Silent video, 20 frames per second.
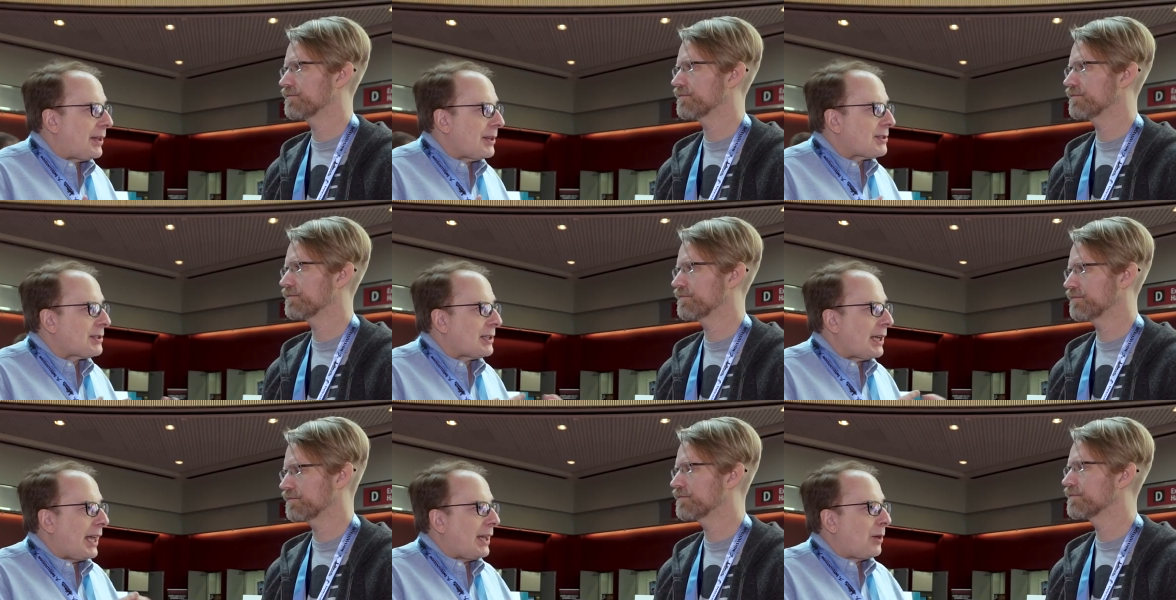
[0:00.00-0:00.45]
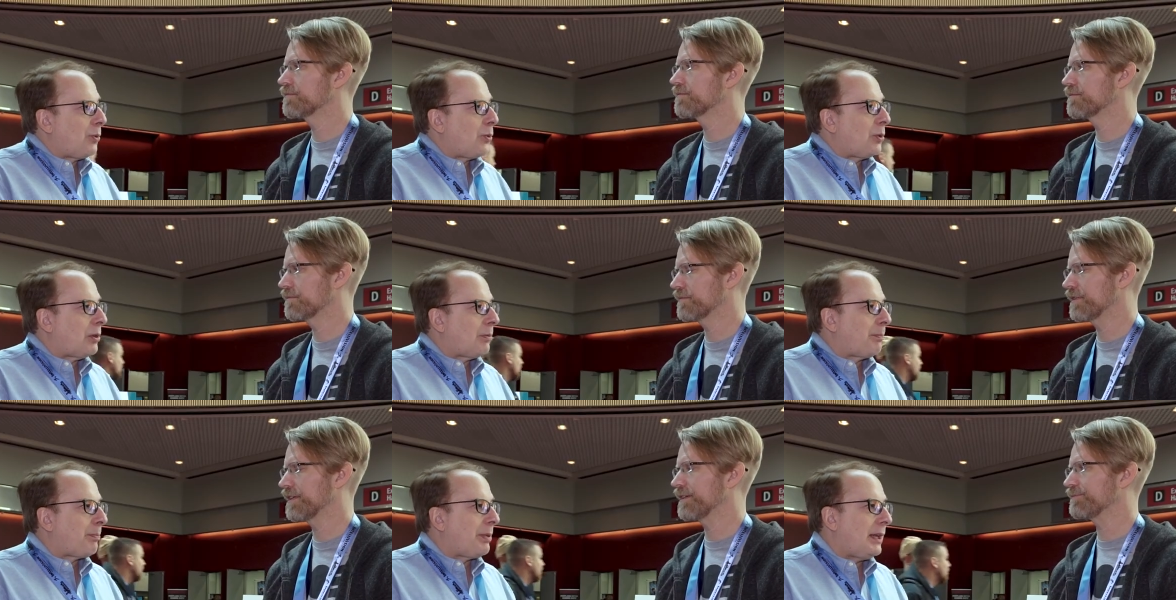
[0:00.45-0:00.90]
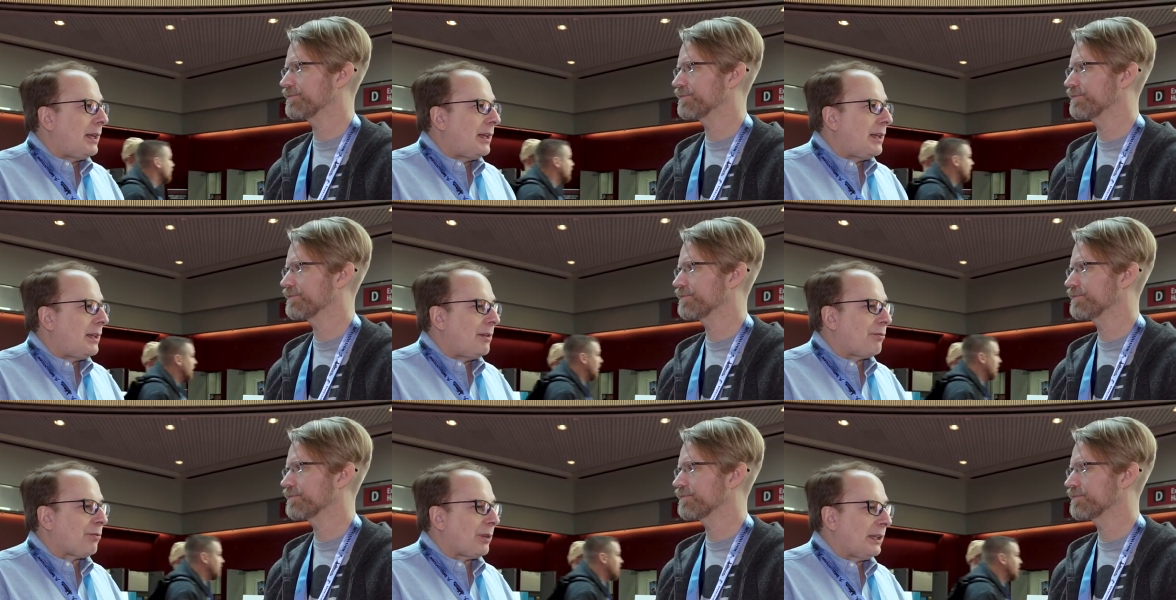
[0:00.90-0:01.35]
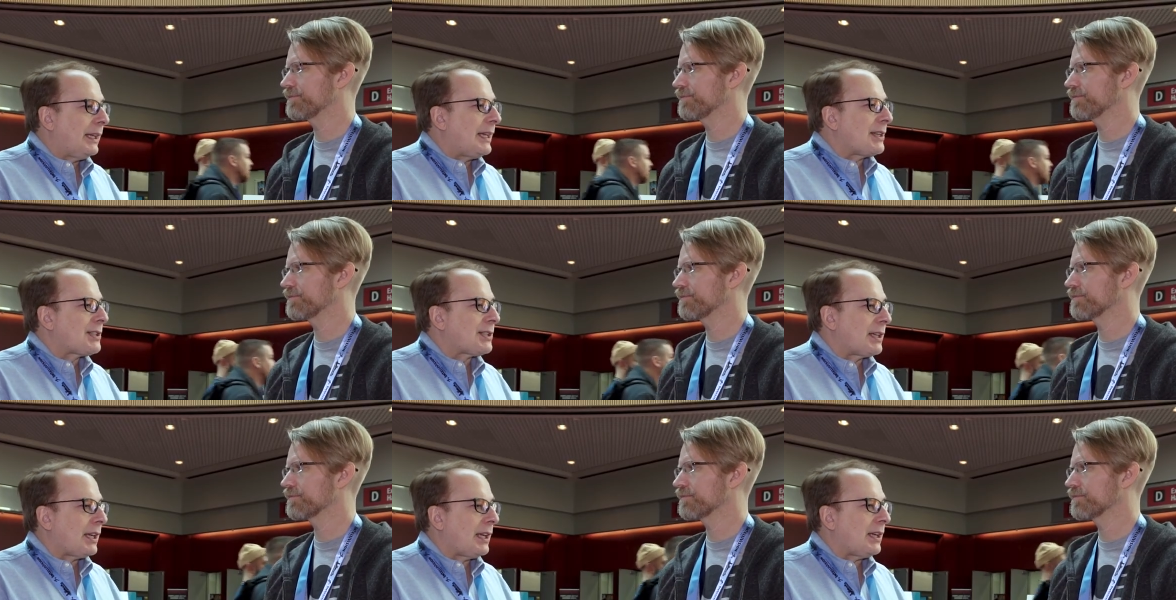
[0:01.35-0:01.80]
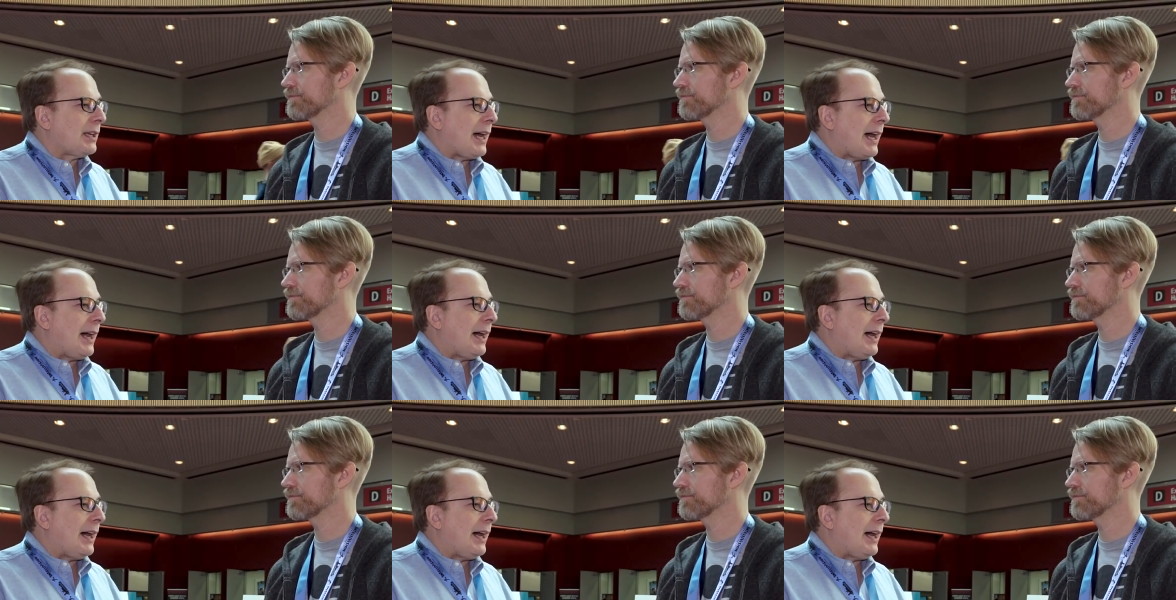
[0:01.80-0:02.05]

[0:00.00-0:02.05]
Speaker 1: this and will be releasing it